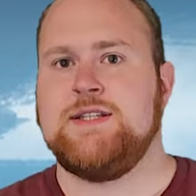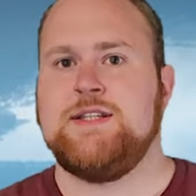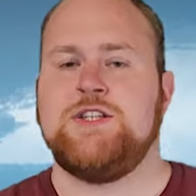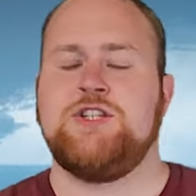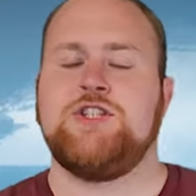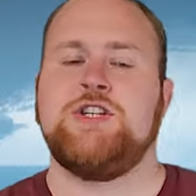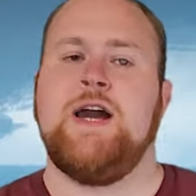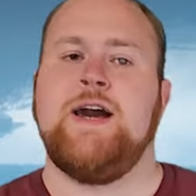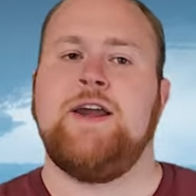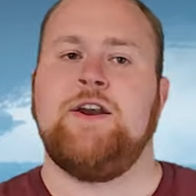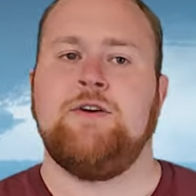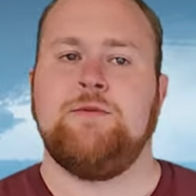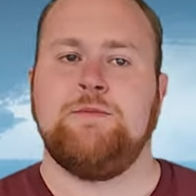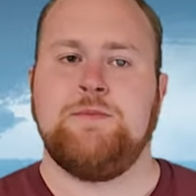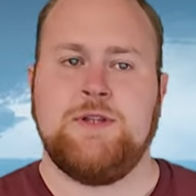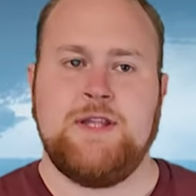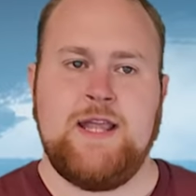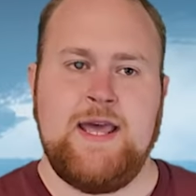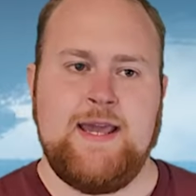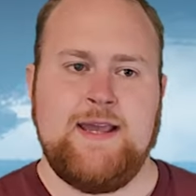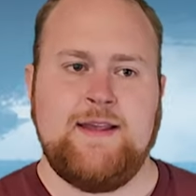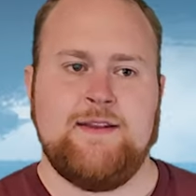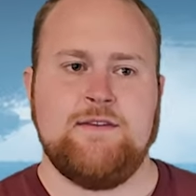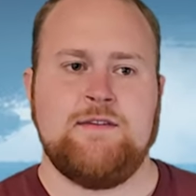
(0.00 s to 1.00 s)
Shattered
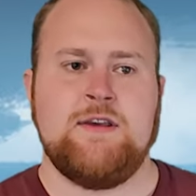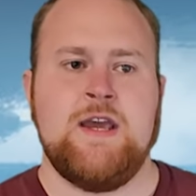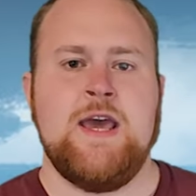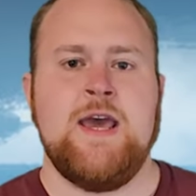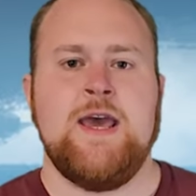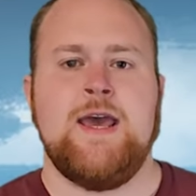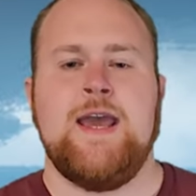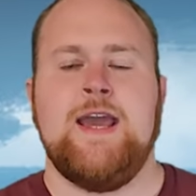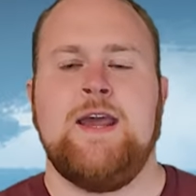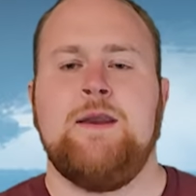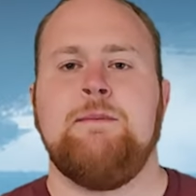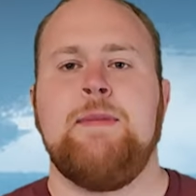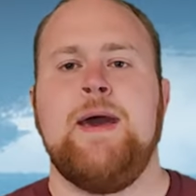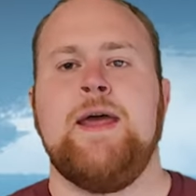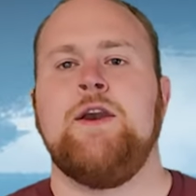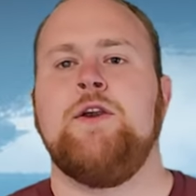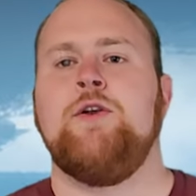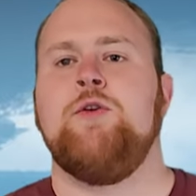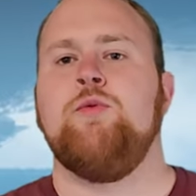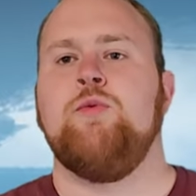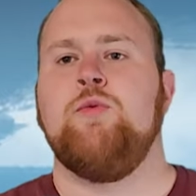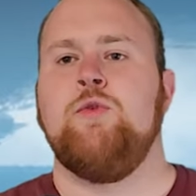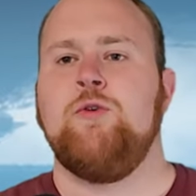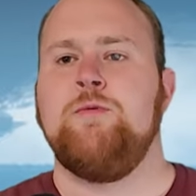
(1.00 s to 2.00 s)
Plains and met a
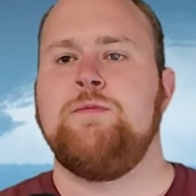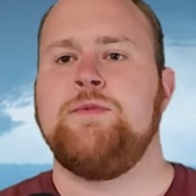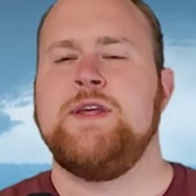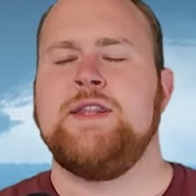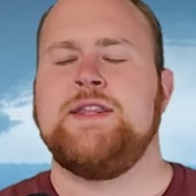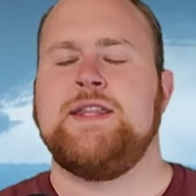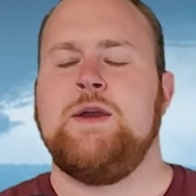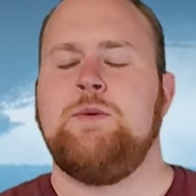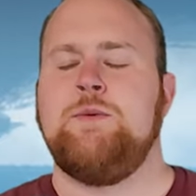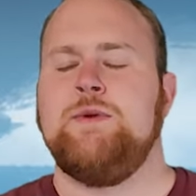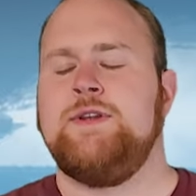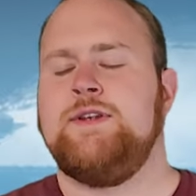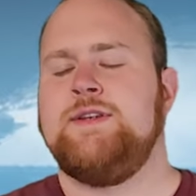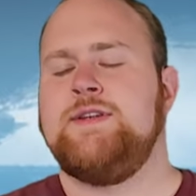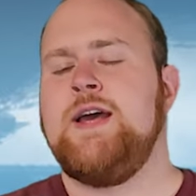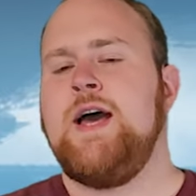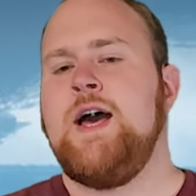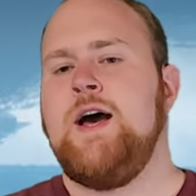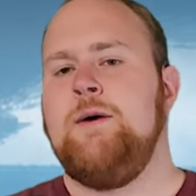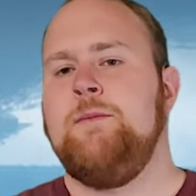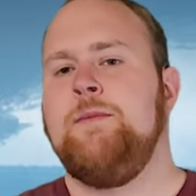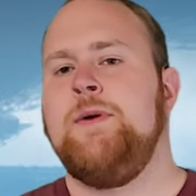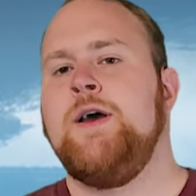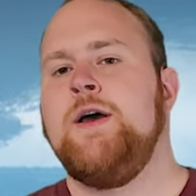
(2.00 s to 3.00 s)
group that they would
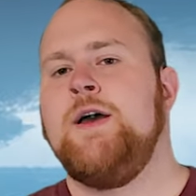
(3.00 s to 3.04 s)
dub